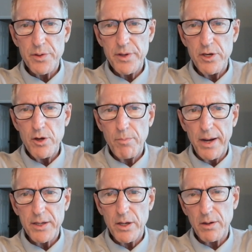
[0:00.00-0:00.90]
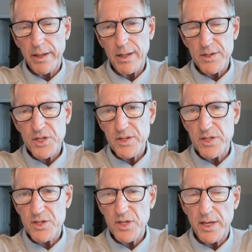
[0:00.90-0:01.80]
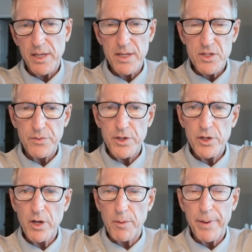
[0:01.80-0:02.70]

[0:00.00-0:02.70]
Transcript: Then you might go, let's say it's in St. Kitts, and then you go to